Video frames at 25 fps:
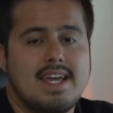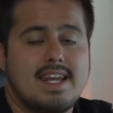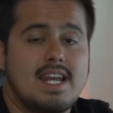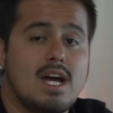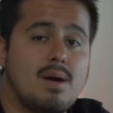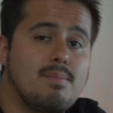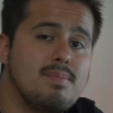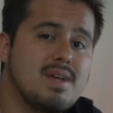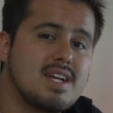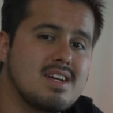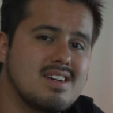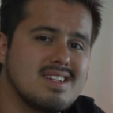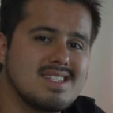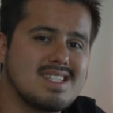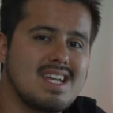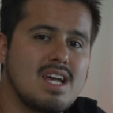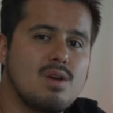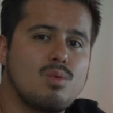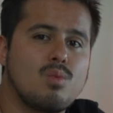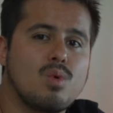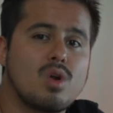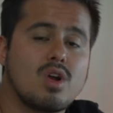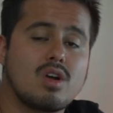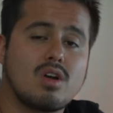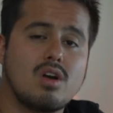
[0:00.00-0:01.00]
Now, because
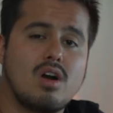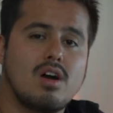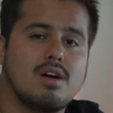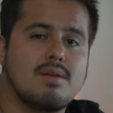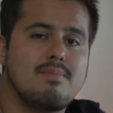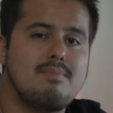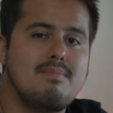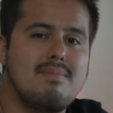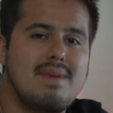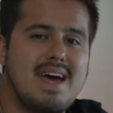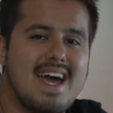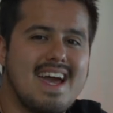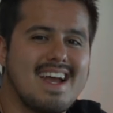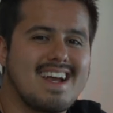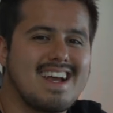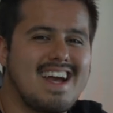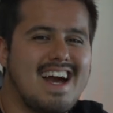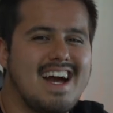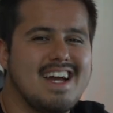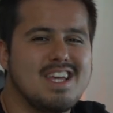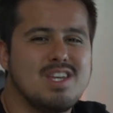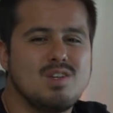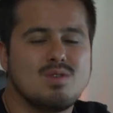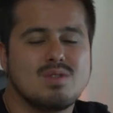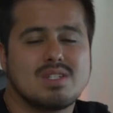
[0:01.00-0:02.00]
I work on Mac,
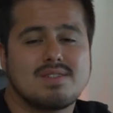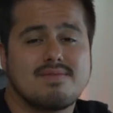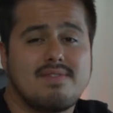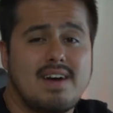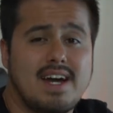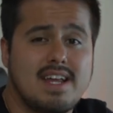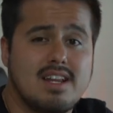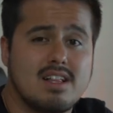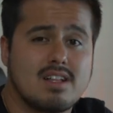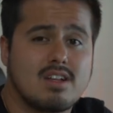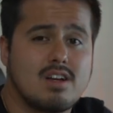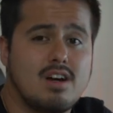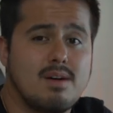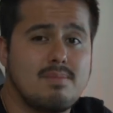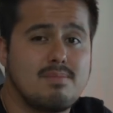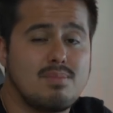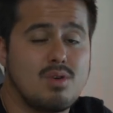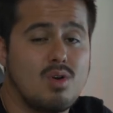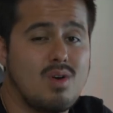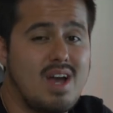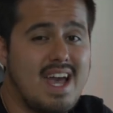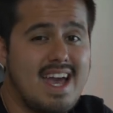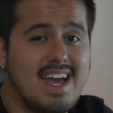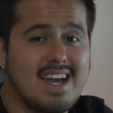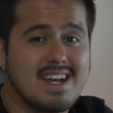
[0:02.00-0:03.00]
I use Final Cut
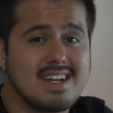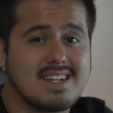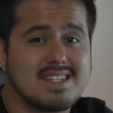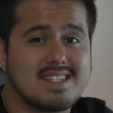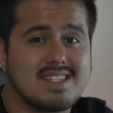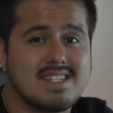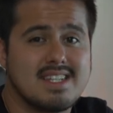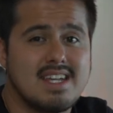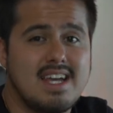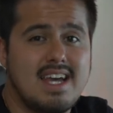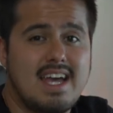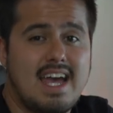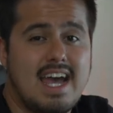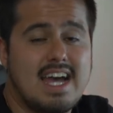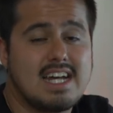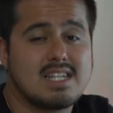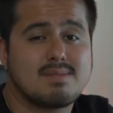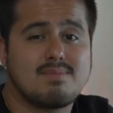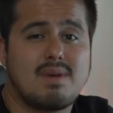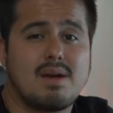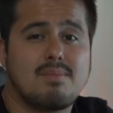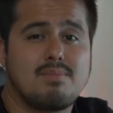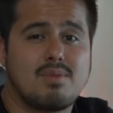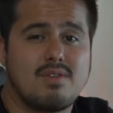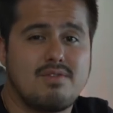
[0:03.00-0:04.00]
Pro X
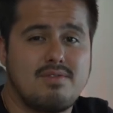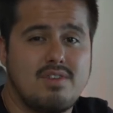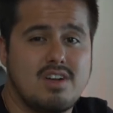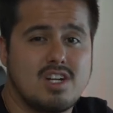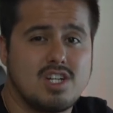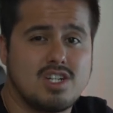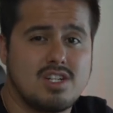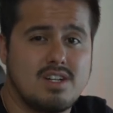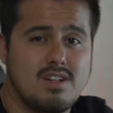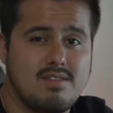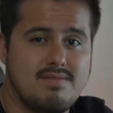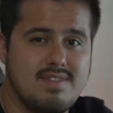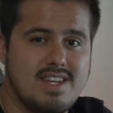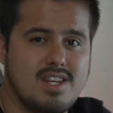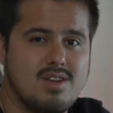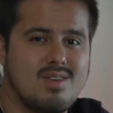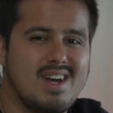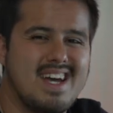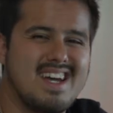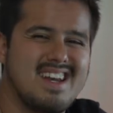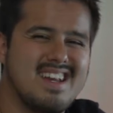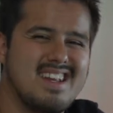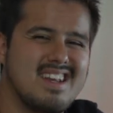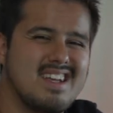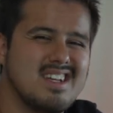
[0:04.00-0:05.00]
as my professional video
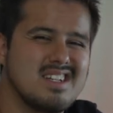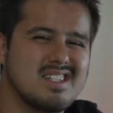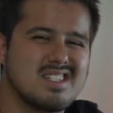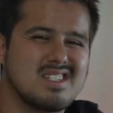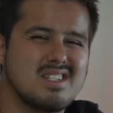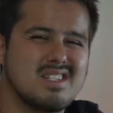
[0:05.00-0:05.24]
editing